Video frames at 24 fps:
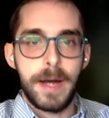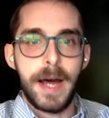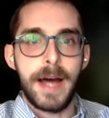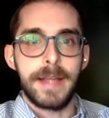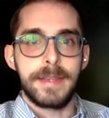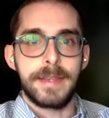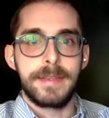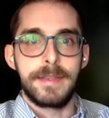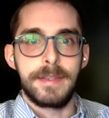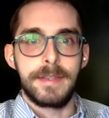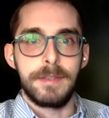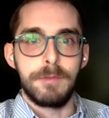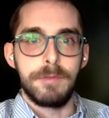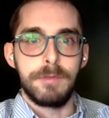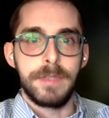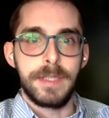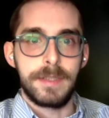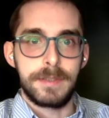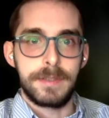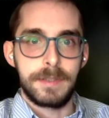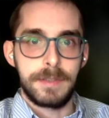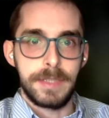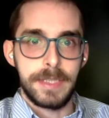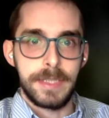but
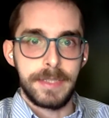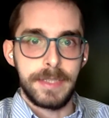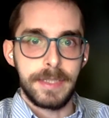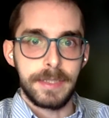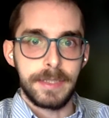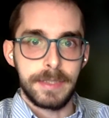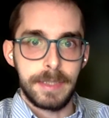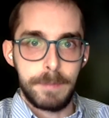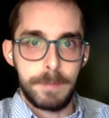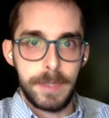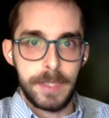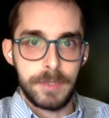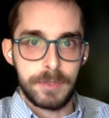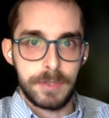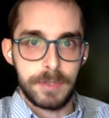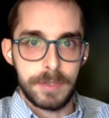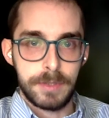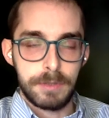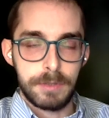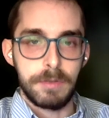we are treating the patient.